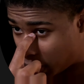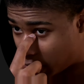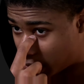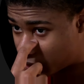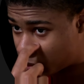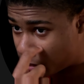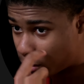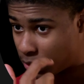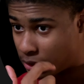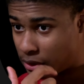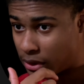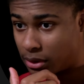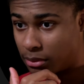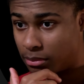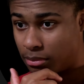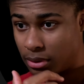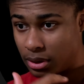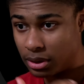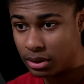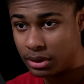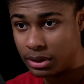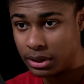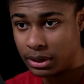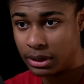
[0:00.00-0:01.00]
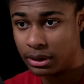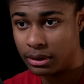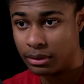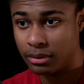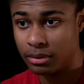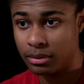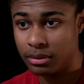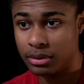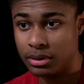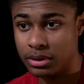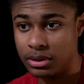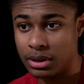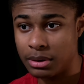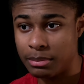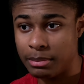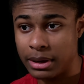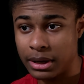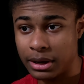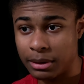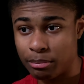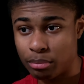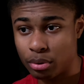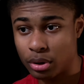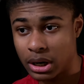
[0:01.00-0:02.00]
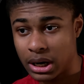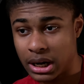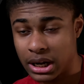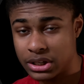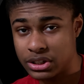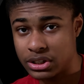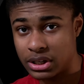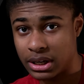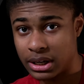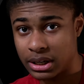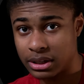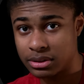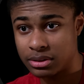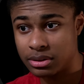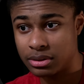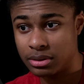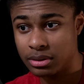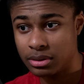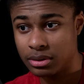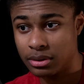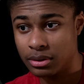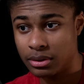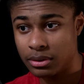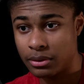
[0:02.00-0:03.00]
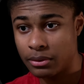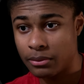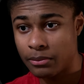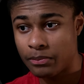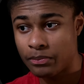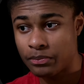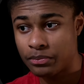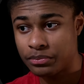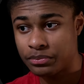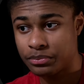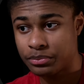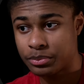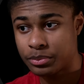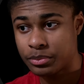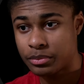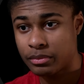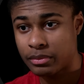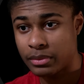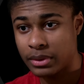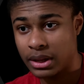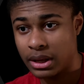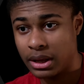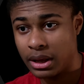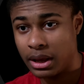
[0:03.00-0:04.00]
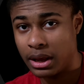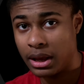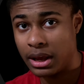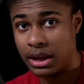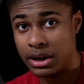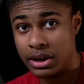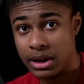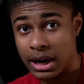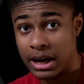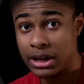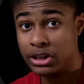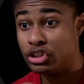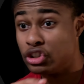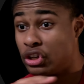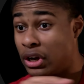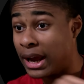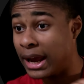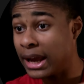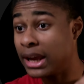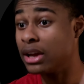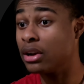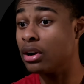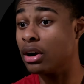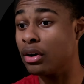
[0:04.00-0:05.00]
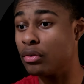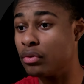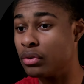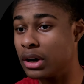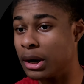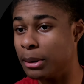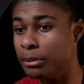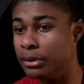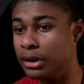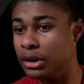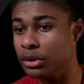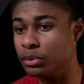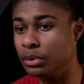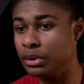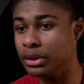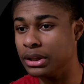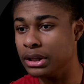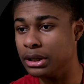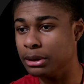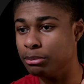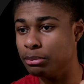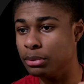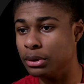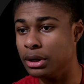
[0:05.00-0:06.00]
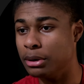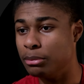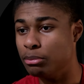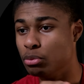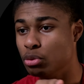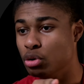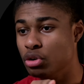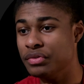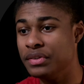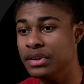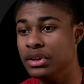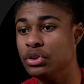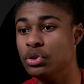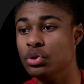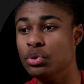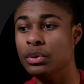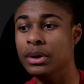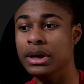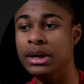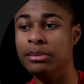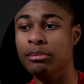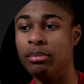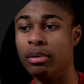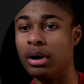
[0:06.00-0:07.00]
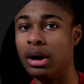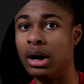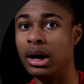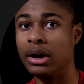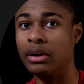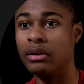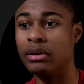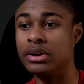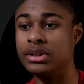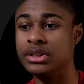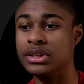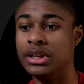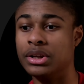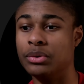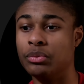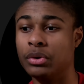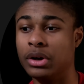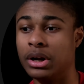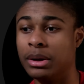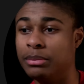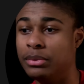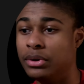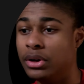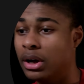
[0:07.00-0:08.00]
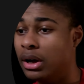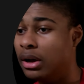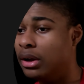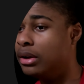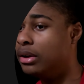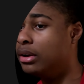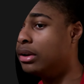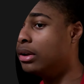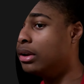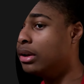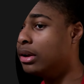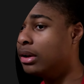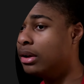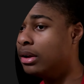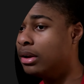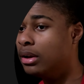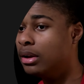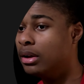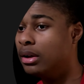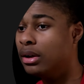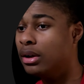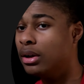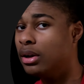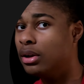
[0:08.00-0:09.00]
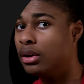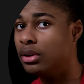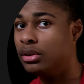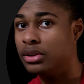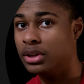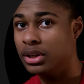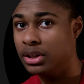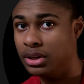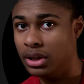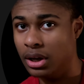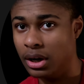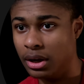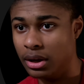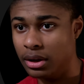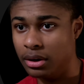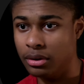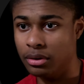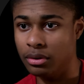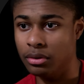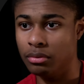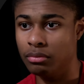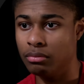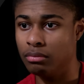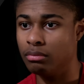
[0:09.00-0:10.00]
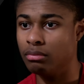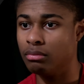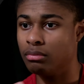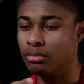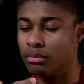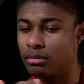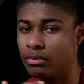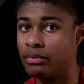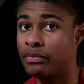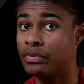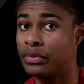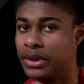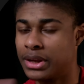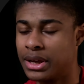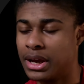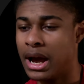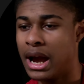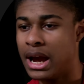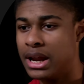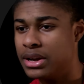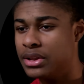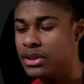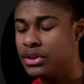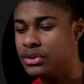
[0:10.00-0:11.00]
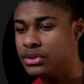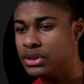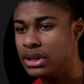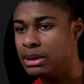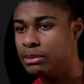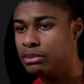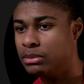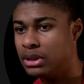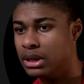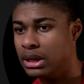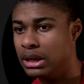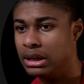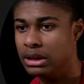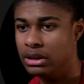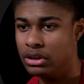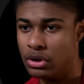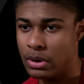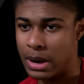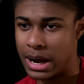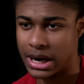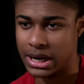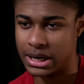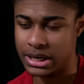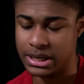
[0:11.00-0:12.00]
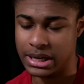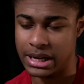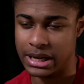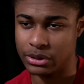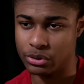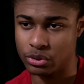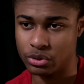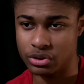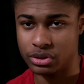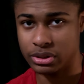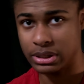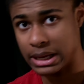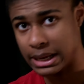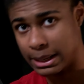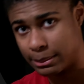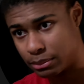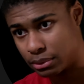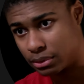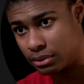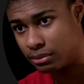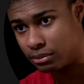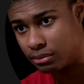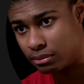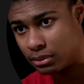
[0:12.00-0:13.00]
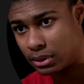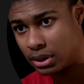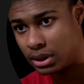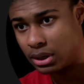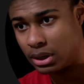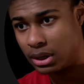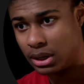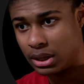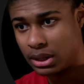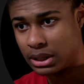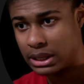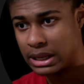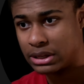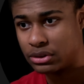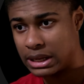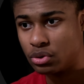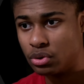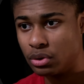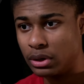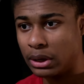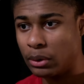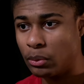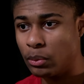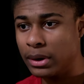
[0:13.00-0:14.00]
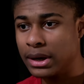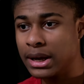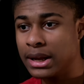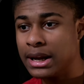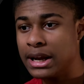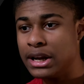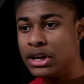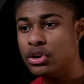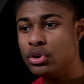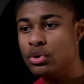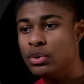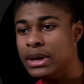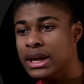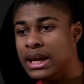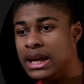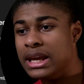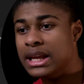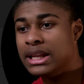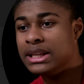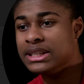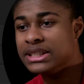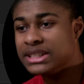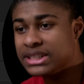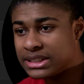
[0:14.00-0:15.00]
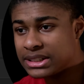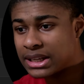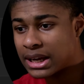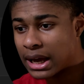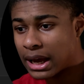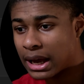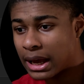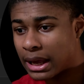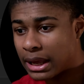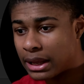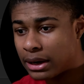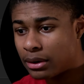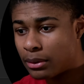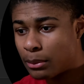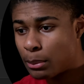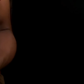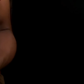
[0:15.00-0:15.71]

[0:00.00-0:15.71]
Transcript: it gives me the ability to make a project and not check it off when I'm done with it, but move it to in progress, and then when I'm done, to done. Kind of the same thing, you added an extra step. That's cool. Like, what can I do inside?